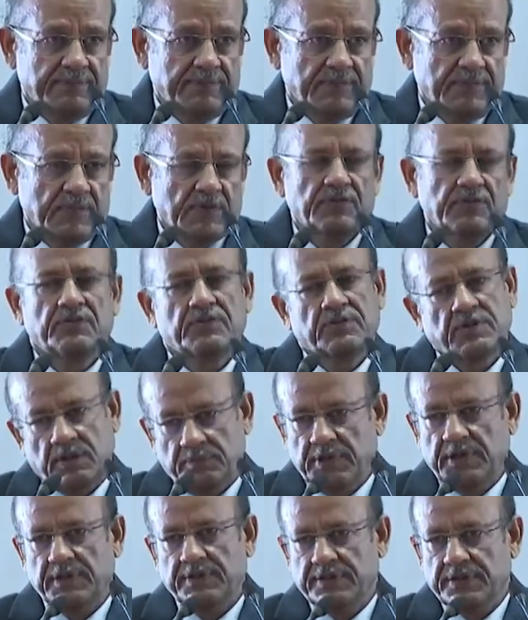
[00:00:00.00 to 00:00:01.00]
Some
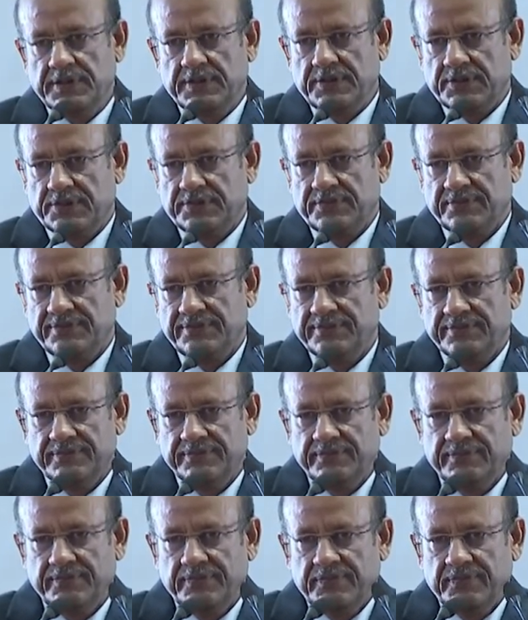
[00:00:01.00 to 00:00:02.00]
are there.
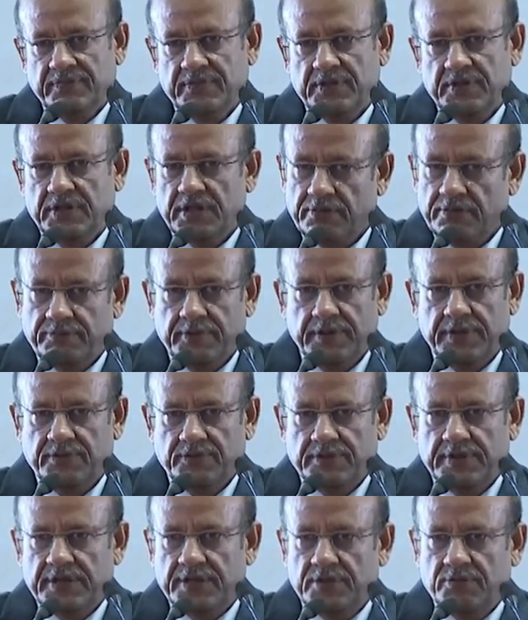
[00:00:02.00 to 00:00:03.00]
Their effort is
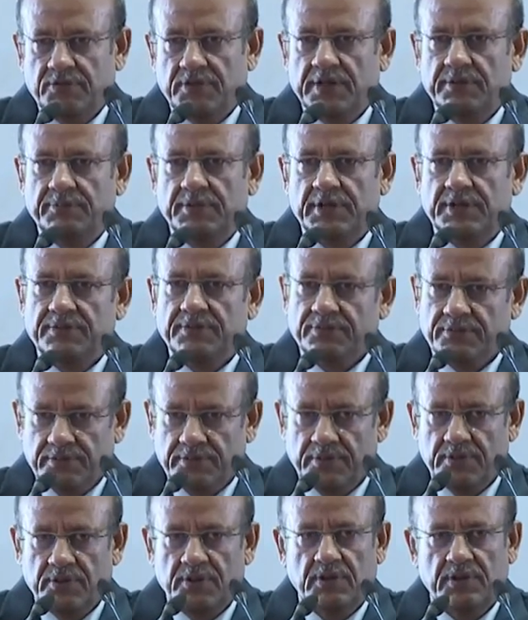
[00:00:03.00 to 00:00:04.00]
that only, but
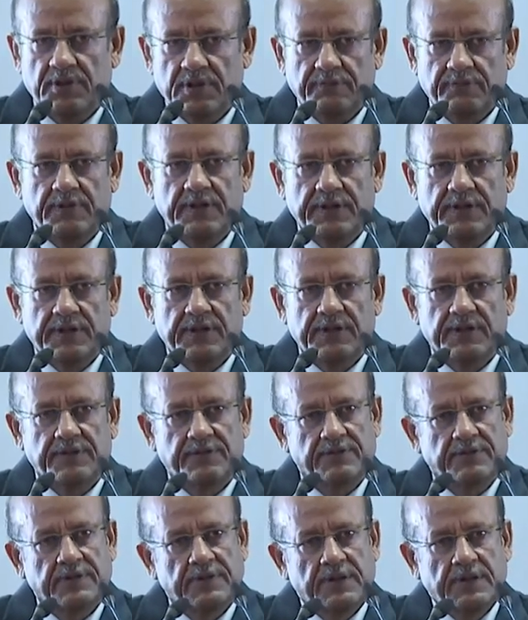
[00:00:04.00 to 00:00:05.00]
lot of
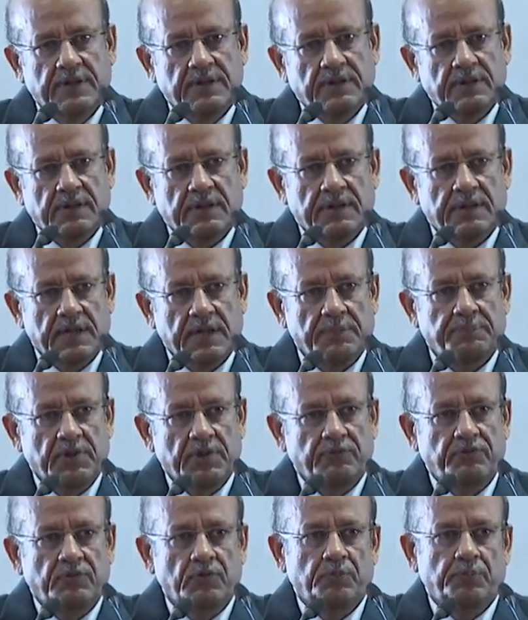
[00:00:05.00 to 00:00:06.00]
litigants are happy
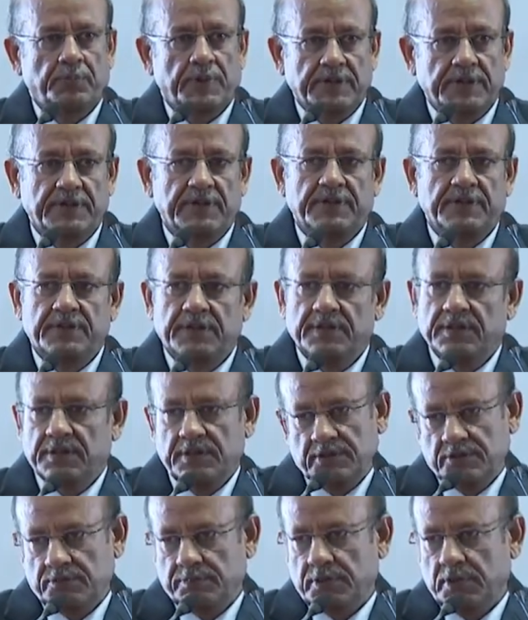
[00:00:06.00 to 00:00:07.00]
if you present their
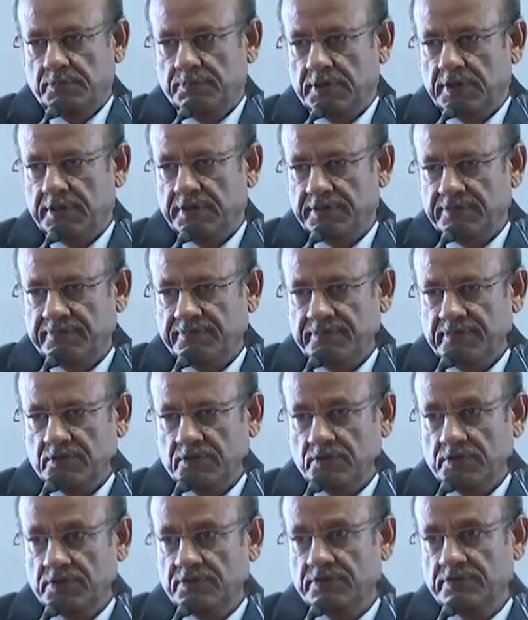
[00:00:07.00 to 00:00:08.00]
case properly.
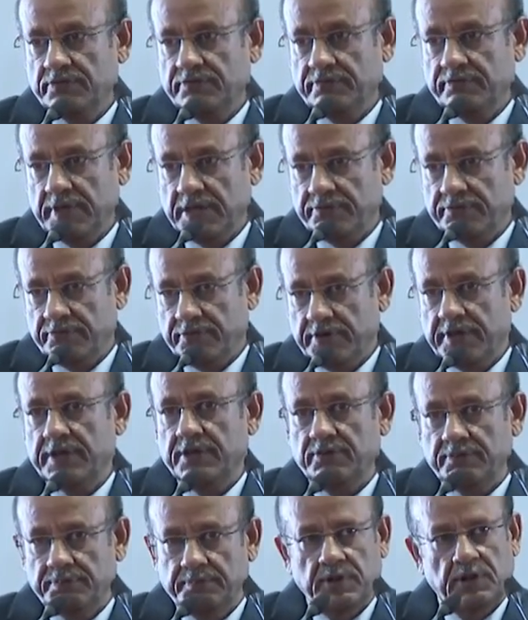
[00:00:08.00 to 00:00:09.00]
So this is by word
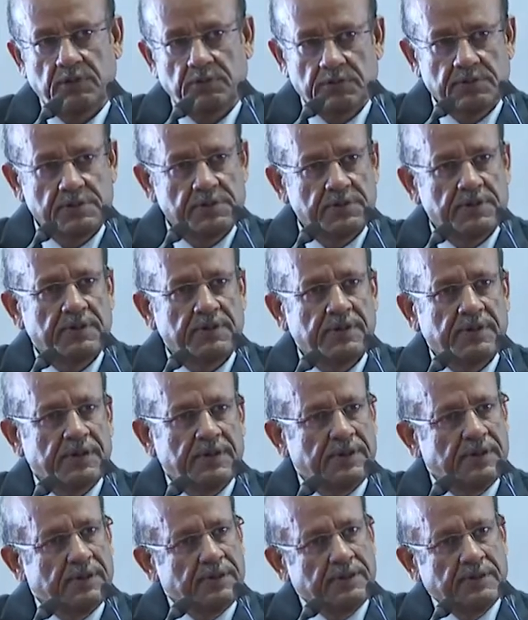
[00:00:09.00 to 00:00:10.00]
of mouth,
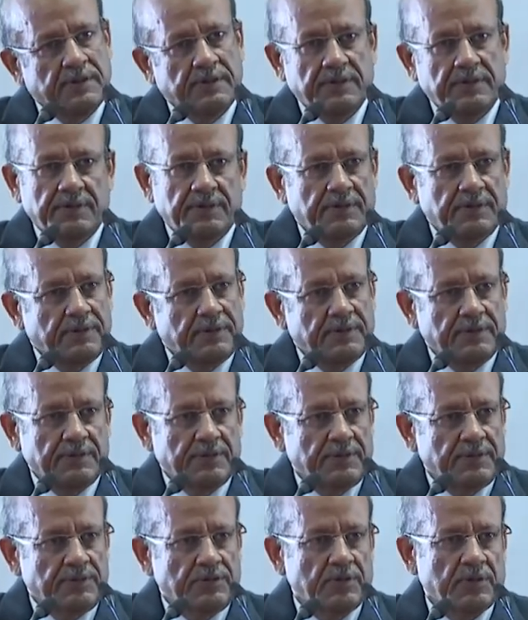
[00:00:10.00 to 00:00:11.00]

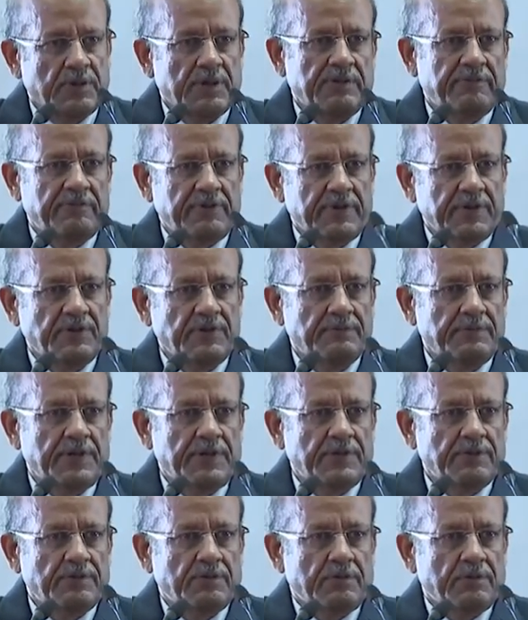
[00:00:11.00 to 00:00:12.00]
your advertisement
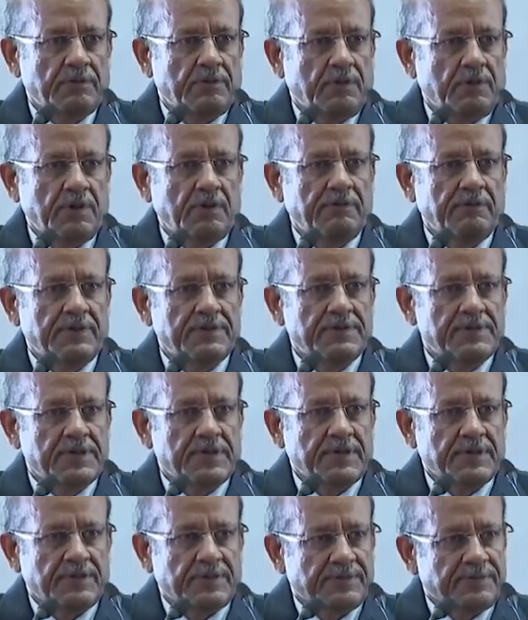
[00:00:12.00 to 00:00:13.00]
is always
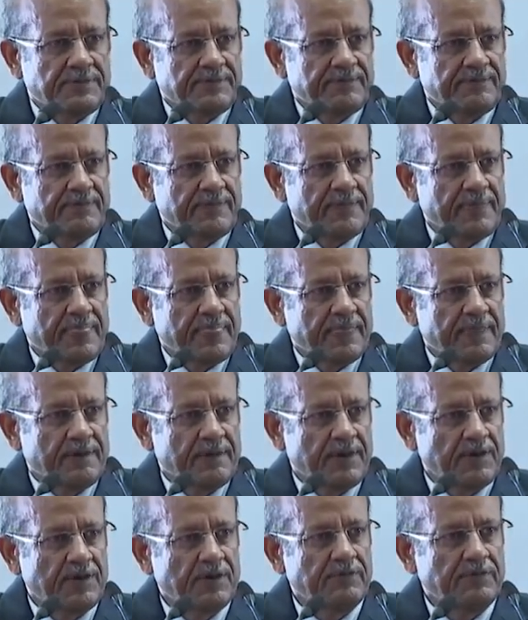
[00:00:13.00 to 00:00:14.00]
there,
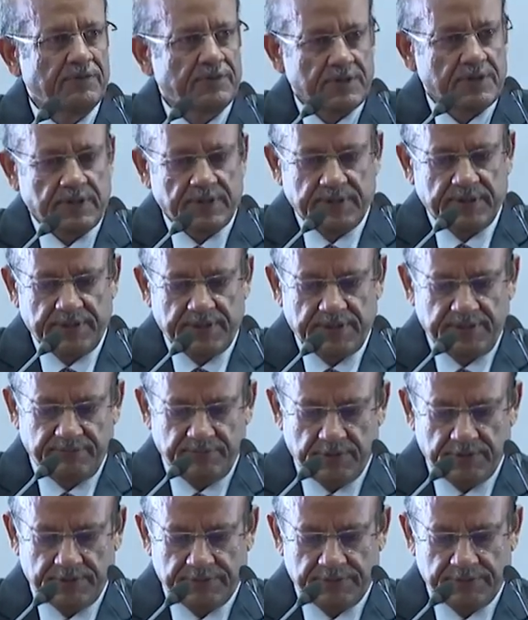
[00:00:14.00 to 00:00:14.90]
and you start getting work.